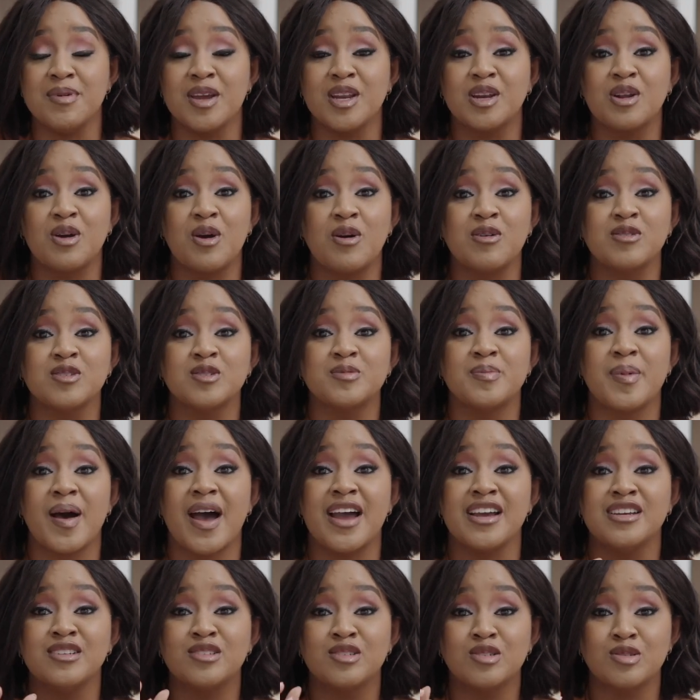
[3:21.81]
It goes
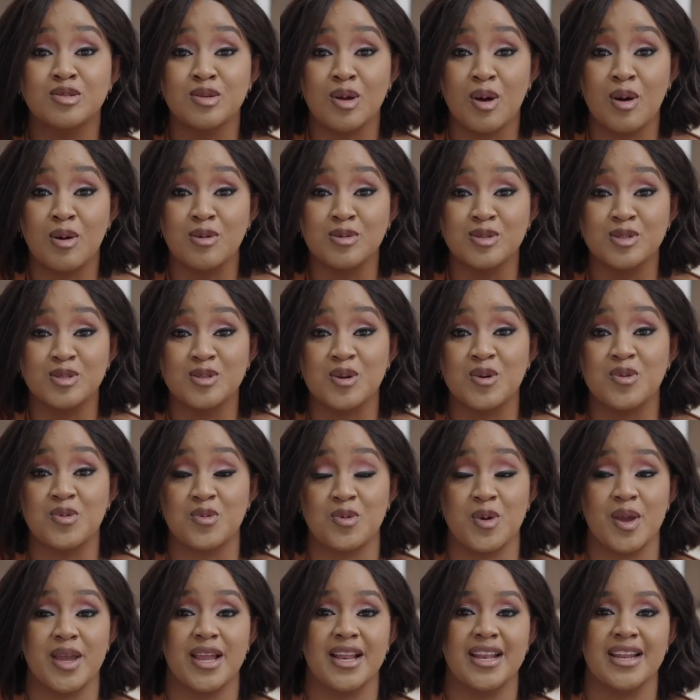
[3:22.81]
by so
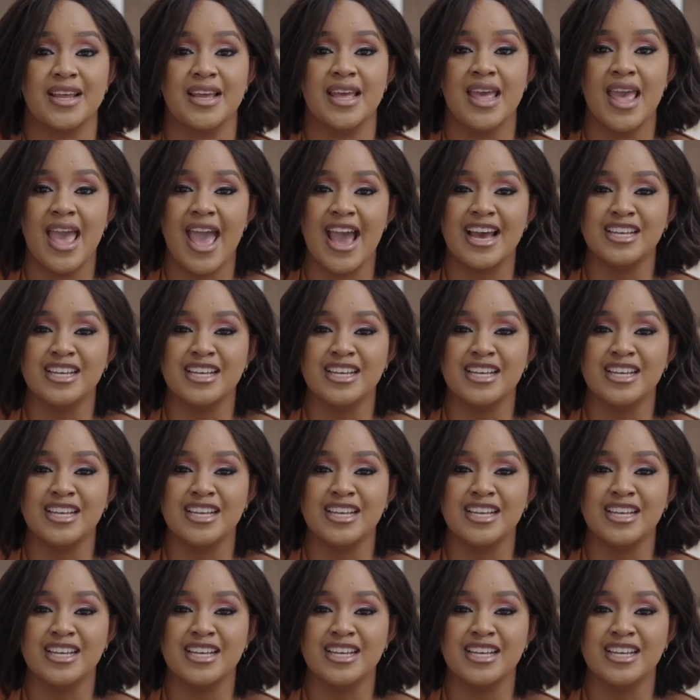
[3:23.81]
quickly,